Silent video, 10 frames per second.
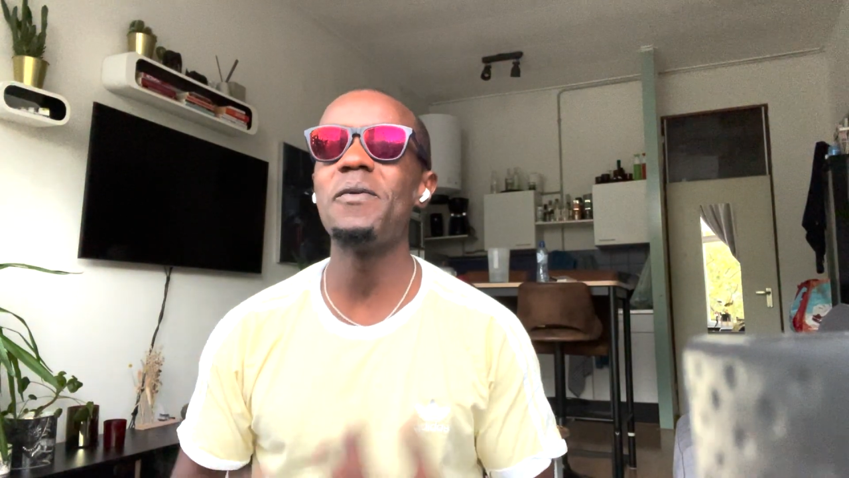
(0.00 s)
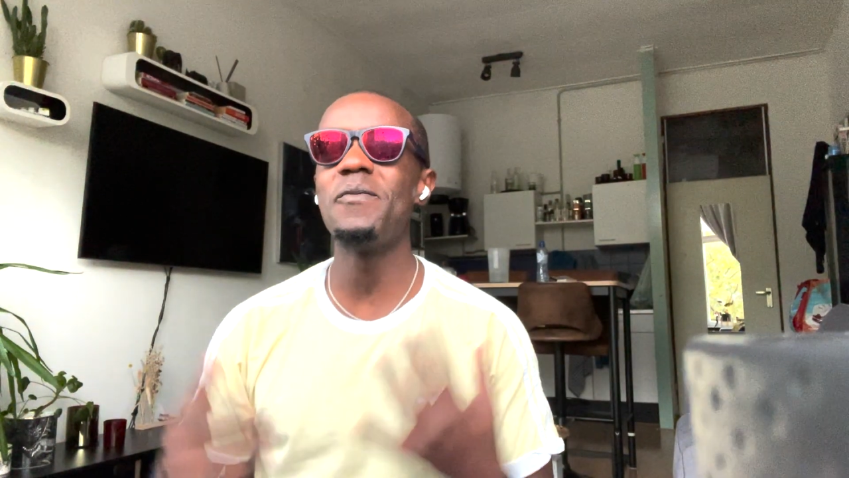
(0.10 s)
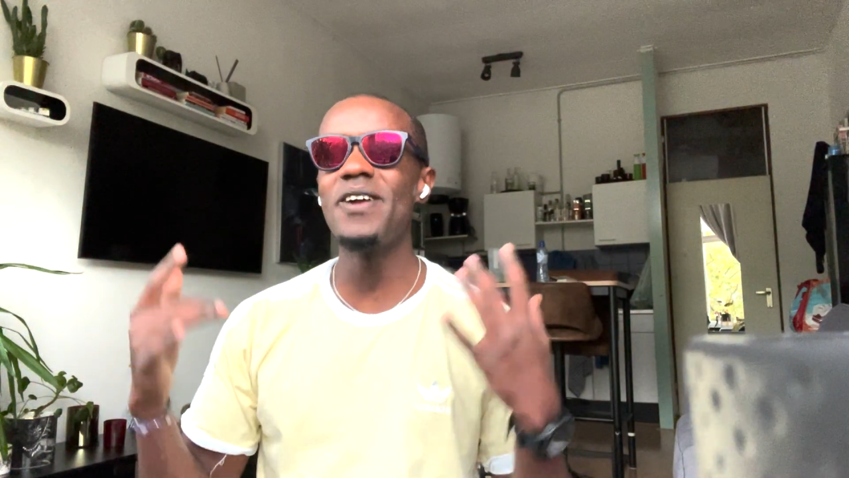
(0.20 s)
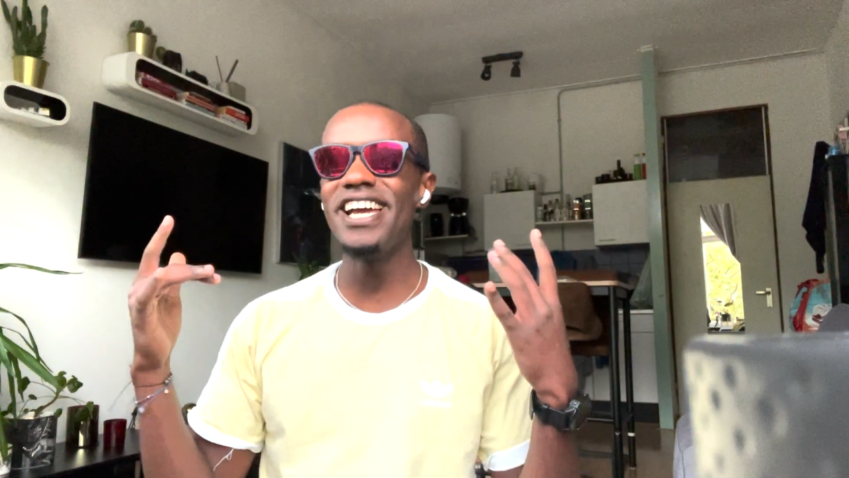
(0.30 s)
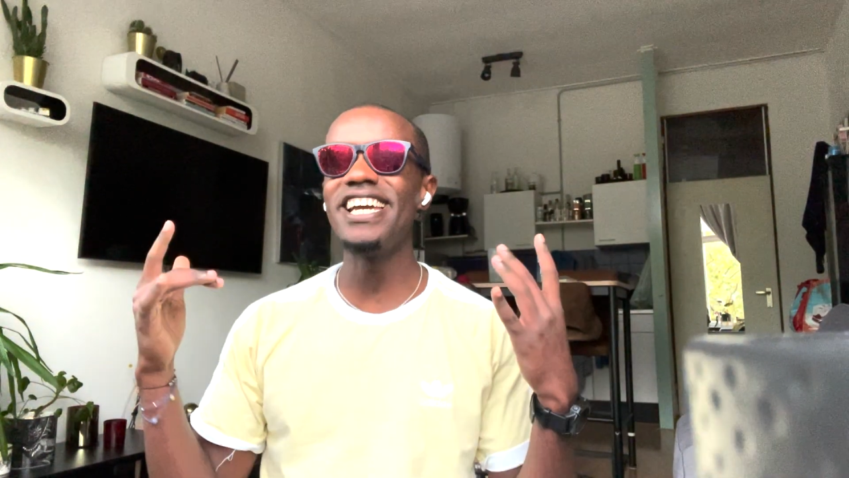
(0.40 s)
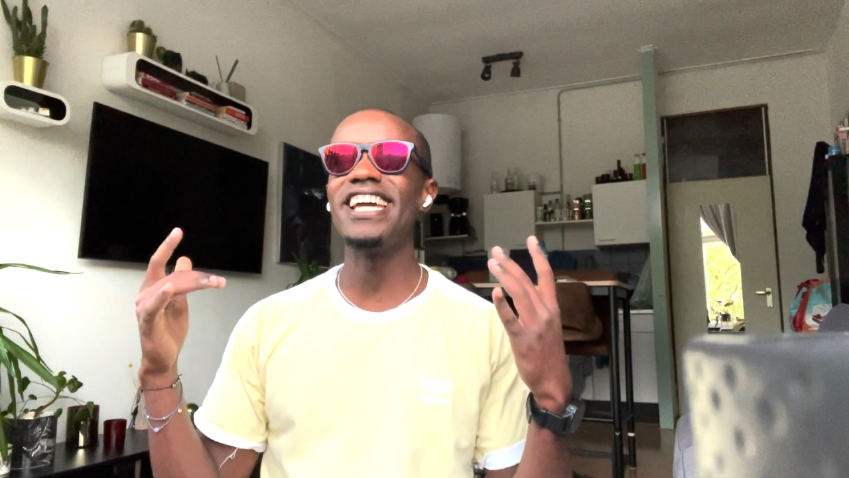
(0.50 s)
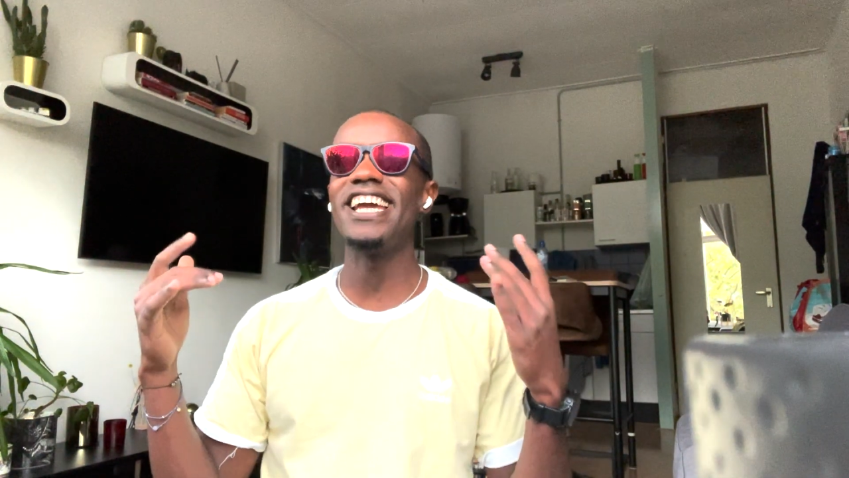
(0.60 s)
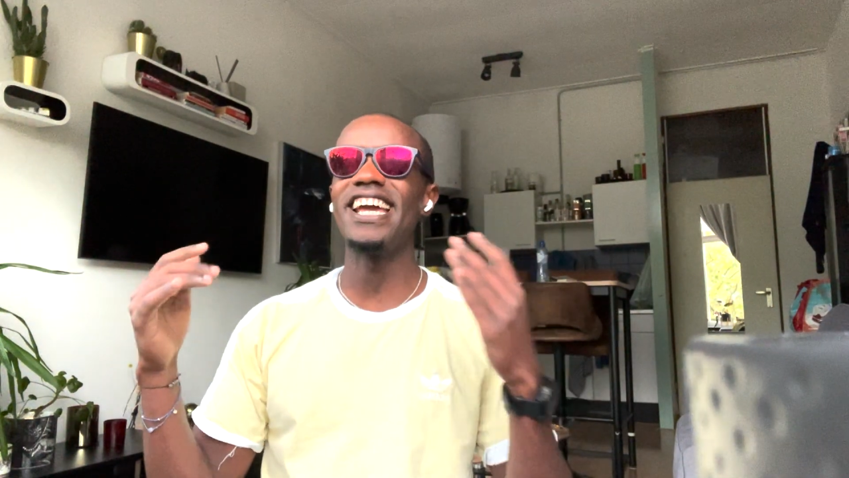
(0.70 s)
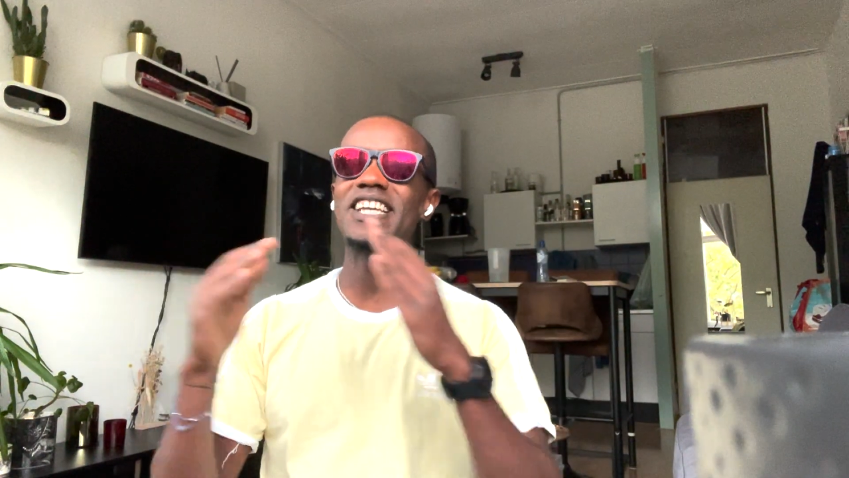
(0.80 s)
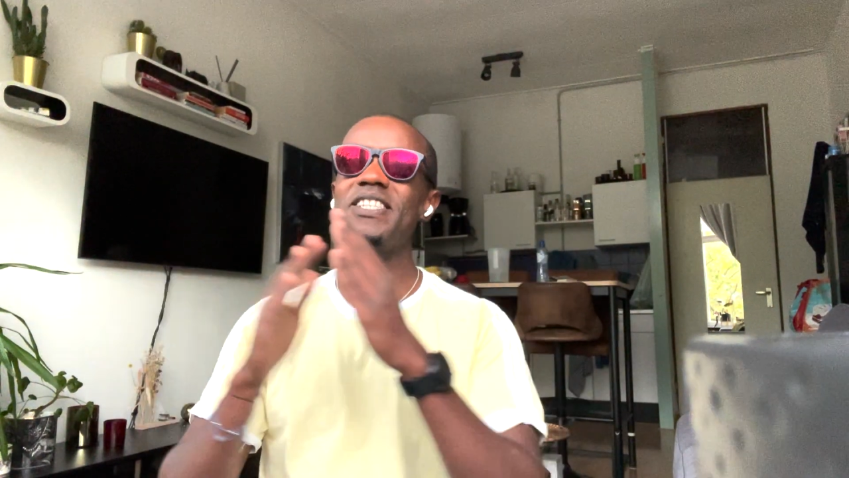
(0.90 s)
Ray
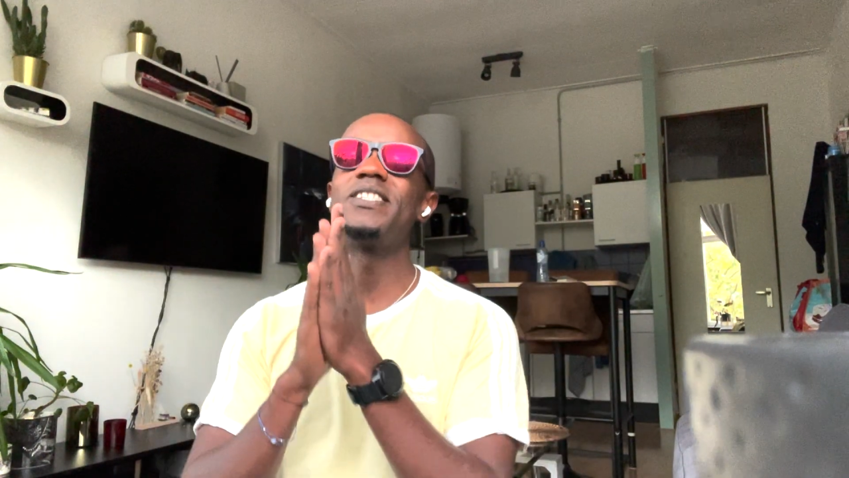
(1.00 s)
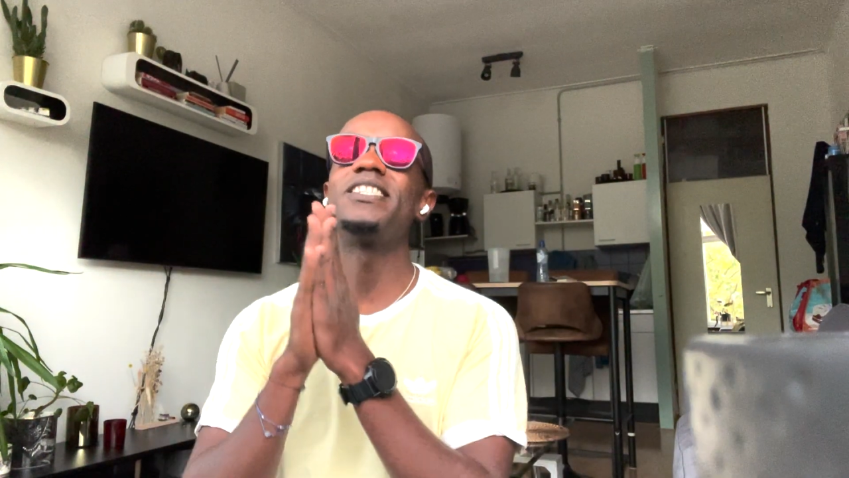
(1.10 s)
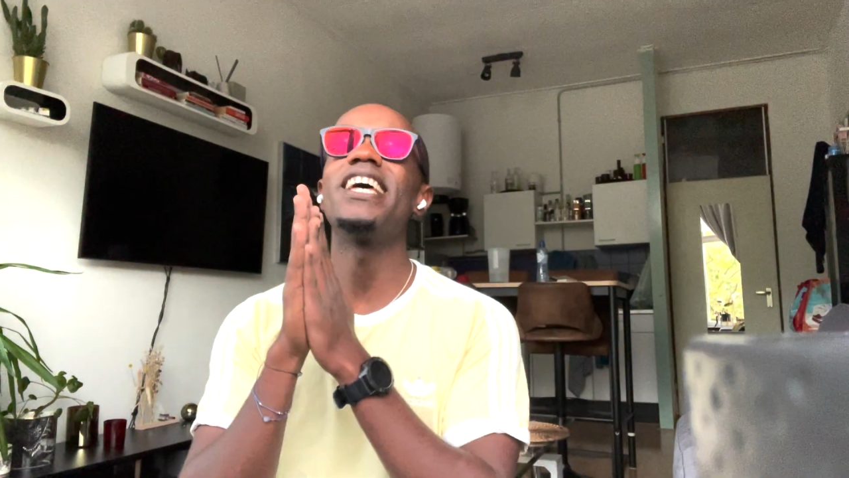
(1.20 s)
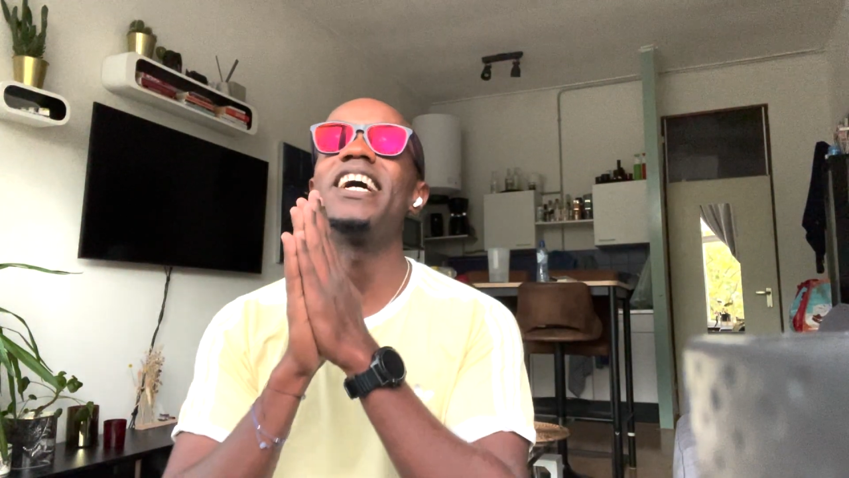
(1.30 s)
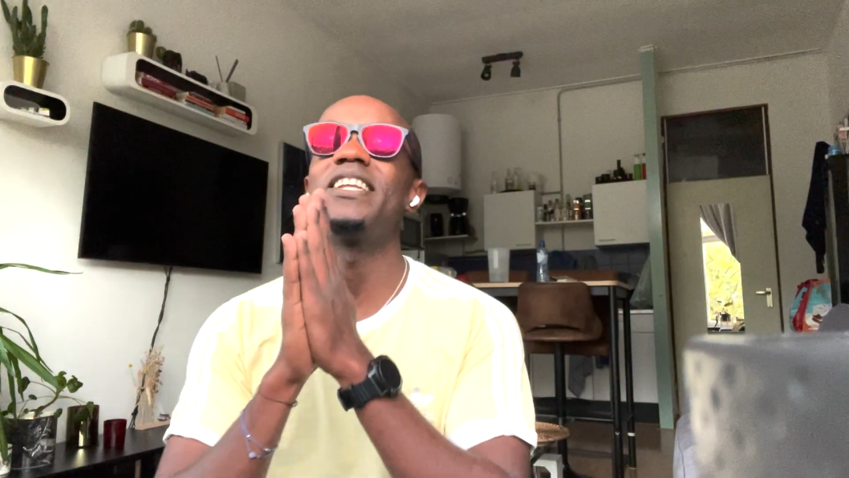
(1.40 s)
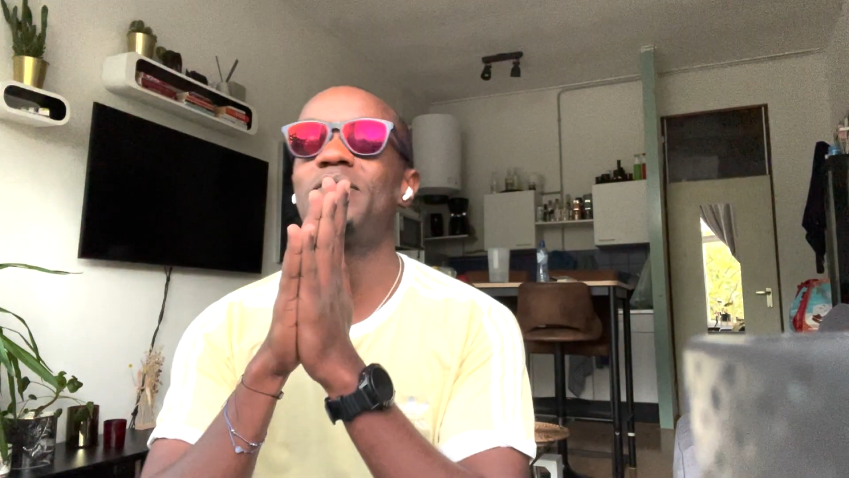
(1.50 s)
here, excited